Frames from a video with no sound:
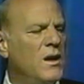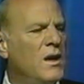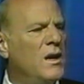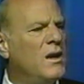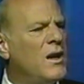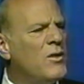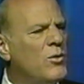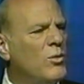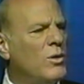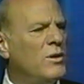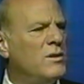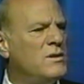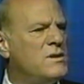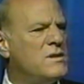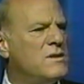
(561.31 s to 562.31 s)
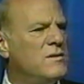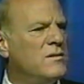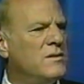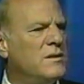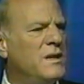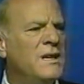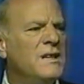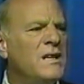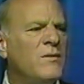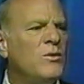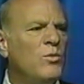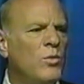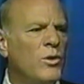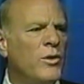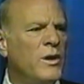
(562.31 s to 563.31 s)
In other words, he didn't have to
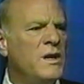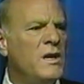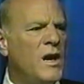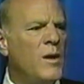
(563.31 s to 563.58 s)
worry